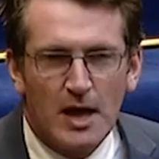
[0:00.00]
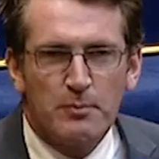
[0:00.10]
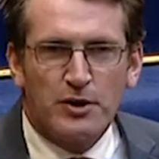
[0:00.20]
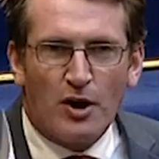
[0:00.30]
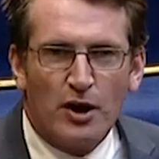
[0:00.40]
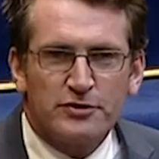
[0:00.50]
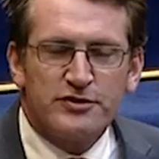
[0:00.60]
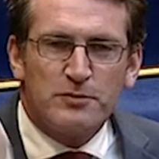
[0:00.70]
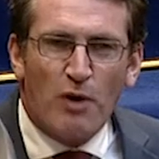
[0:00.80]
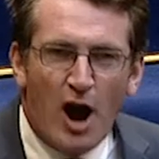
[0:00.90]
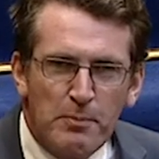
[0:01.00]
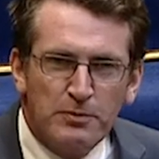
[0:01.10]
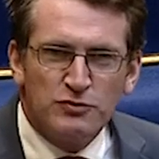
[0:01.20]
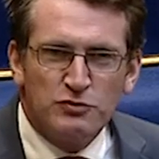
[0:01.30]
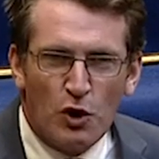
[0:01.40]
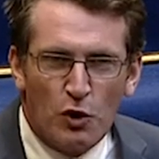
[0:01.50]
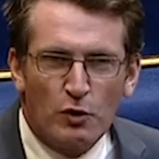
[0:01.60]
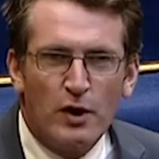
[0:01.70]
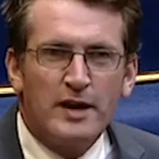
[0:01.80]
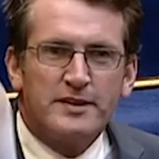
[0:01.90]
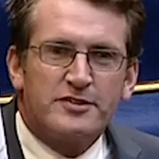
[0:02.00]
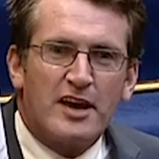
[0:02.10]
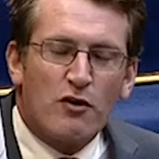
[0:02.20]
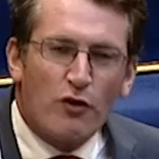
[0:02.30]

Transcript: because the department know that they are